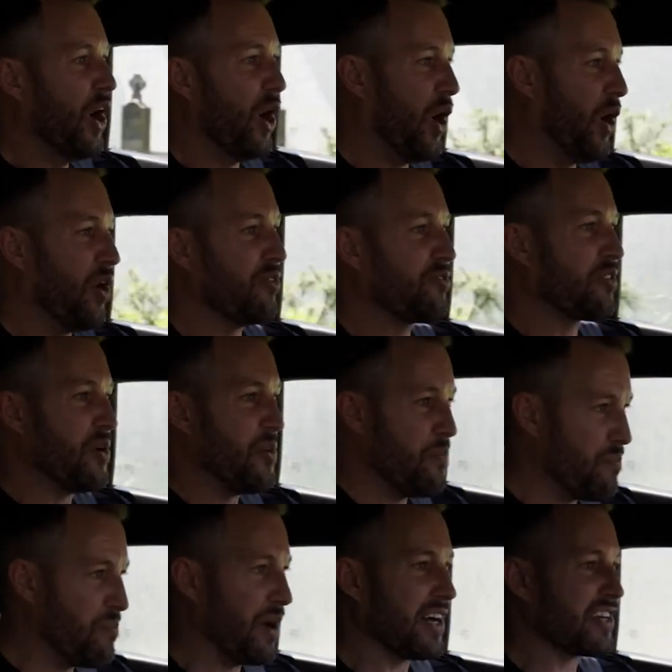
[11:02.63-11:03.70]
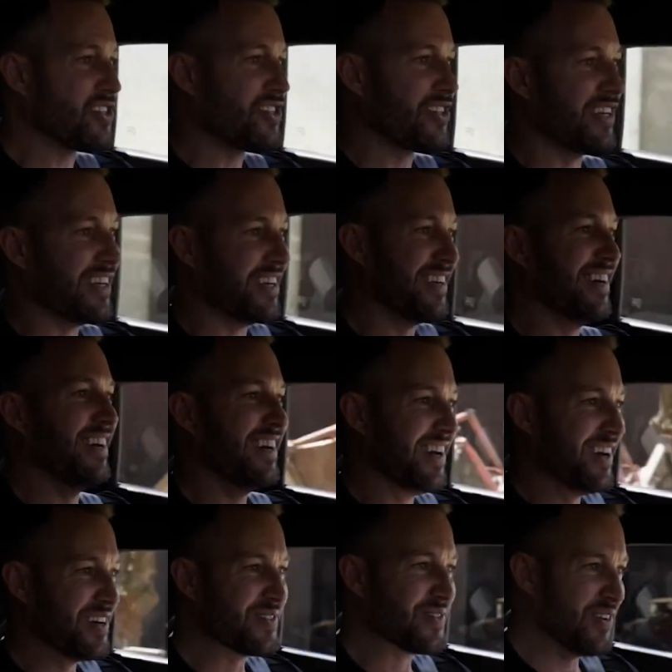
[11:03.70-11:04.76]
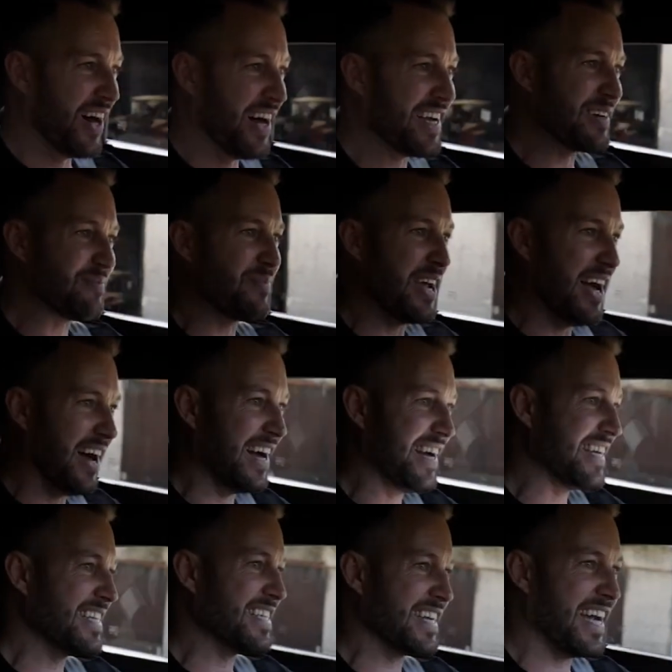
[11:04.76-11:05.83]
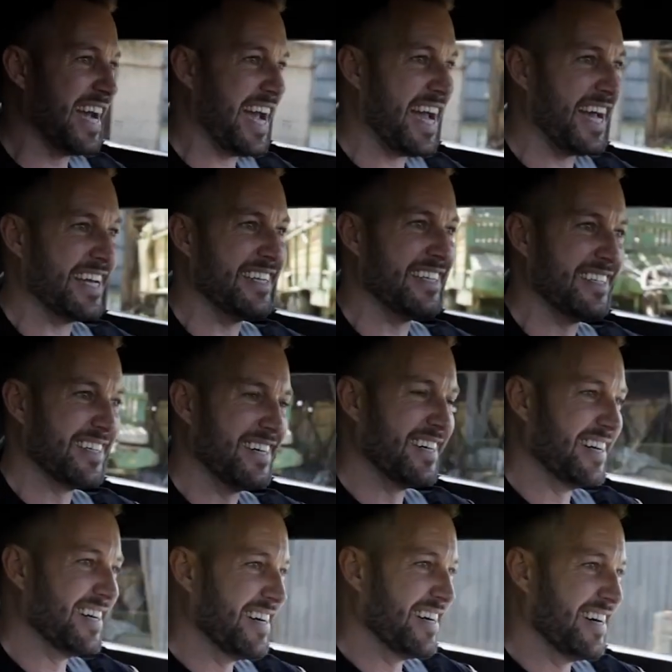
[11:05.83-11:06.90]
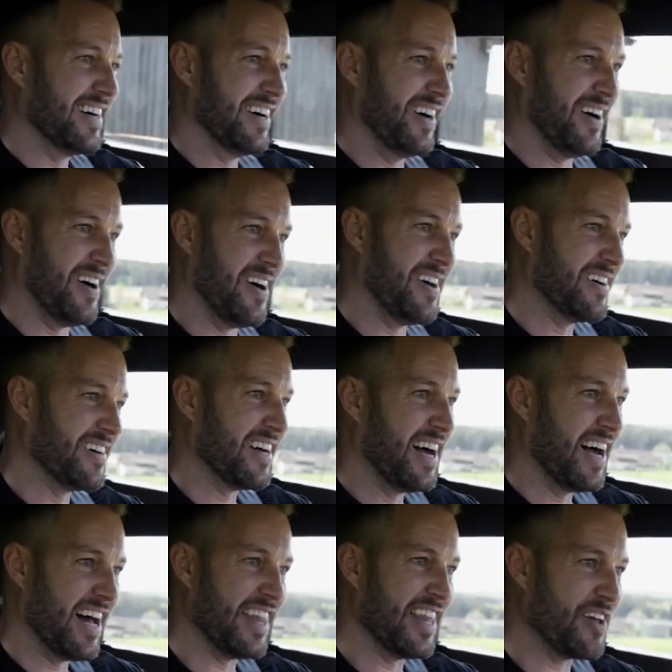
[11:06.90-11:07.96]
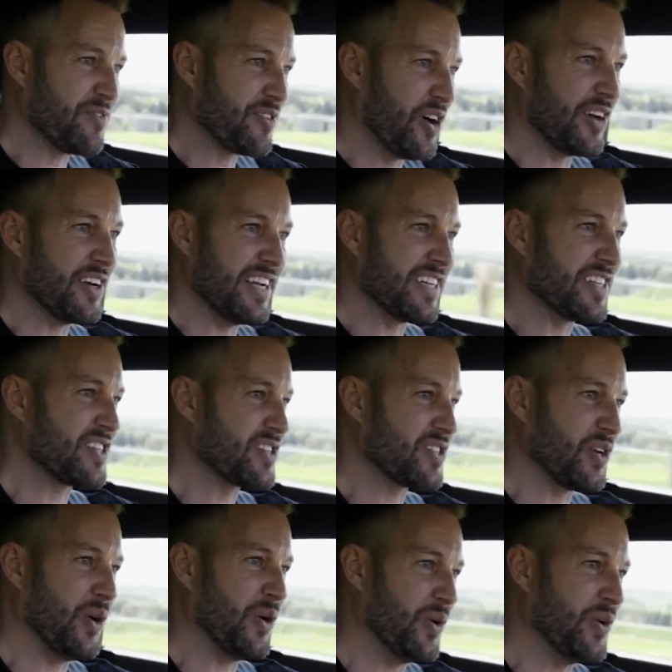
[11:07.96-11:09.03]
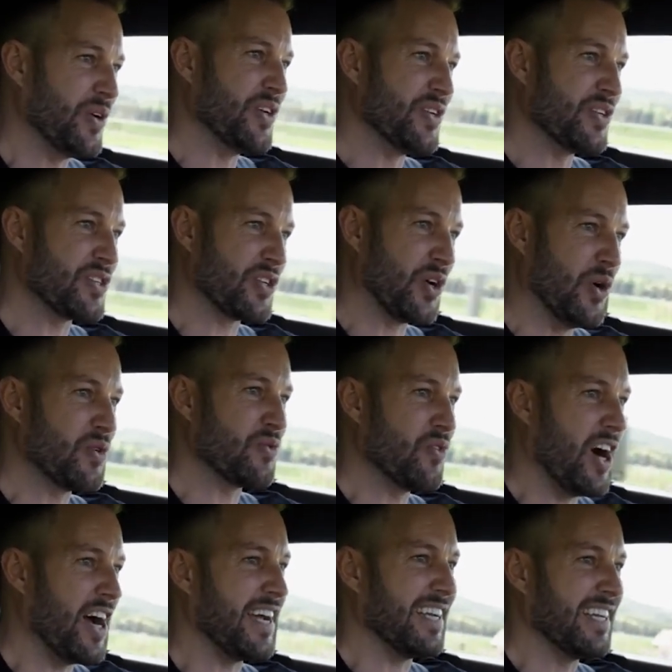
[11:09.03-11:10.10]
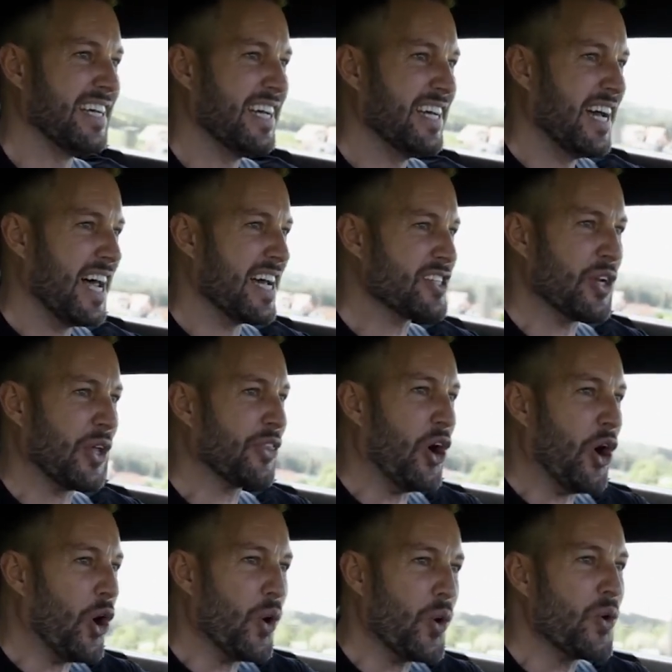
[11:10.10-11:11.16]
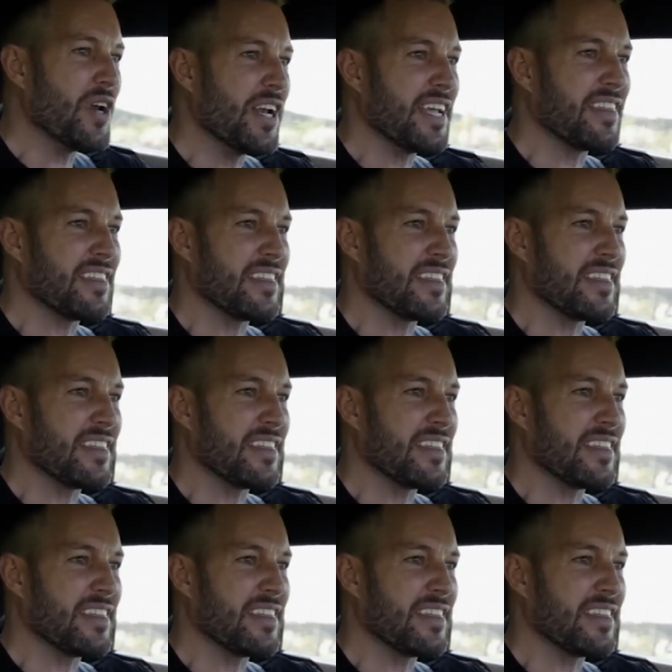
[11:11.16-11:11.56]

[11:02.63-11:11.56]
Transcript: of combustion right behind your head. Oh, and they've gotten it so right. And it's not the only